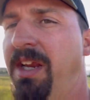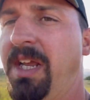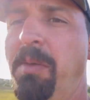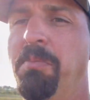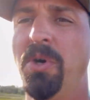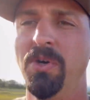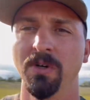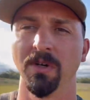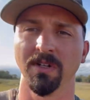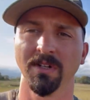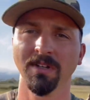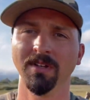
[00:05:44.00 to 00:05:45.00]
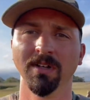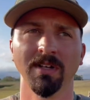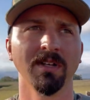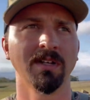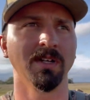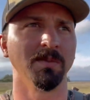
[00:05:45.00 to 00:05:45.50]
got a bar that
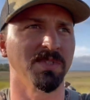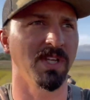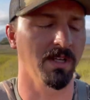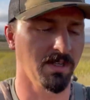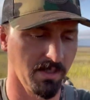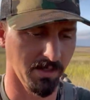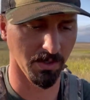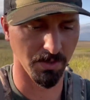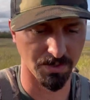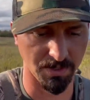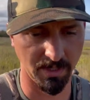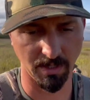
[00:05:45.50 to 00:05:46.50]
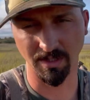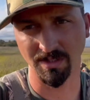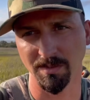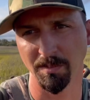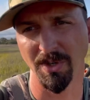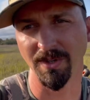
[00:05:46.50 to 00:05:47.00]
comes out into the ocean here.
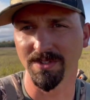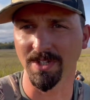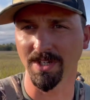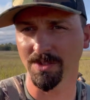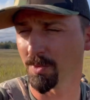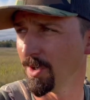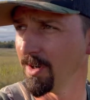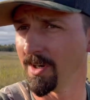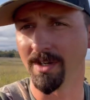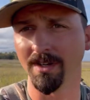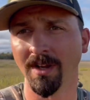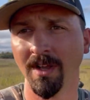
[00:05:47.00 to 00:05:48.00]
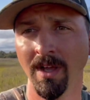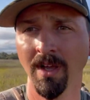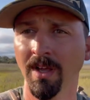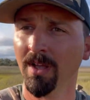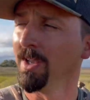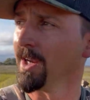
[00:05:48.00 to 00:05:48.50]
That's a bird sanctuary and
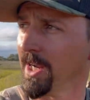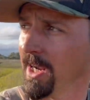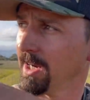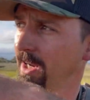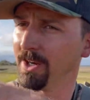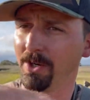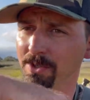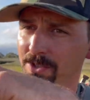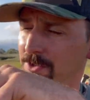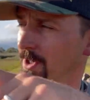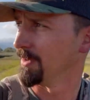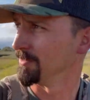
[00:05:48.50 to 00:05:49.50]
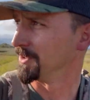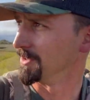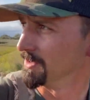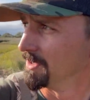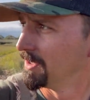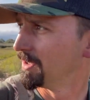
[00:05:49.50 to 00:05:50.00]
got coyotes traveling to,